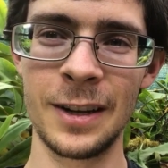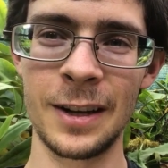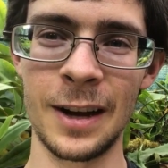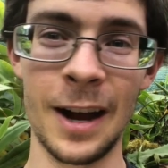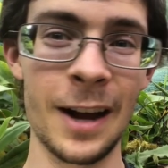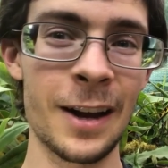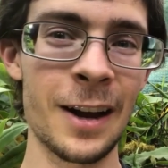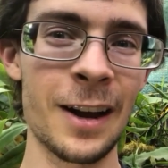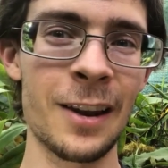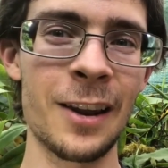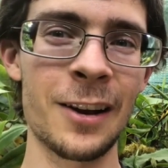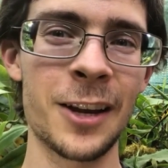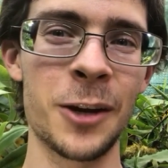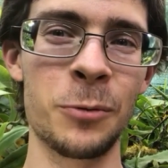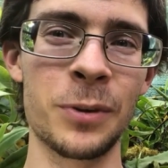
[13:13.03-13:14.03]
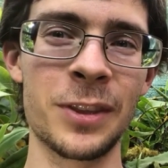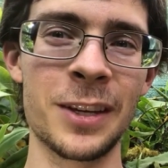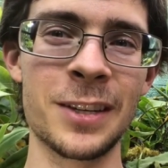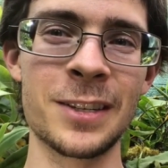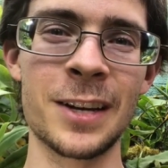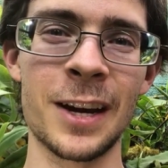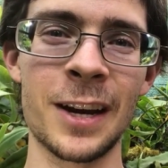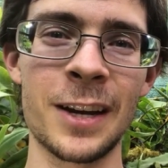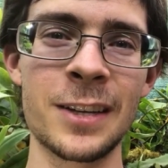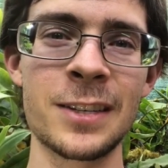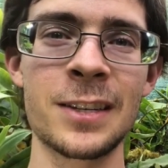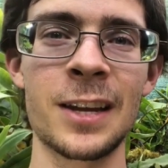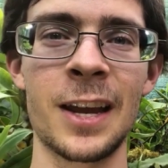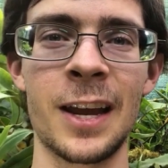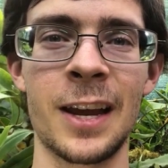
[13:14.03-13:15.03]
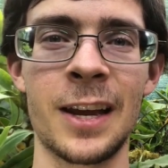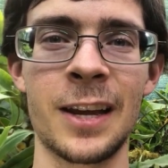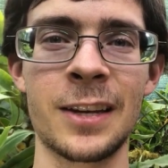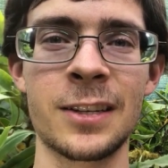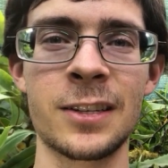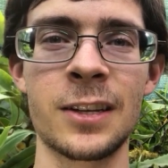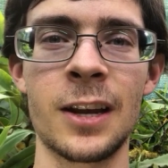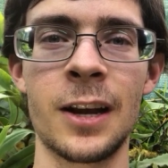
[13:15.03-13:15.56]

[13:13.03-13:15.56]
I got lucky with these guys, and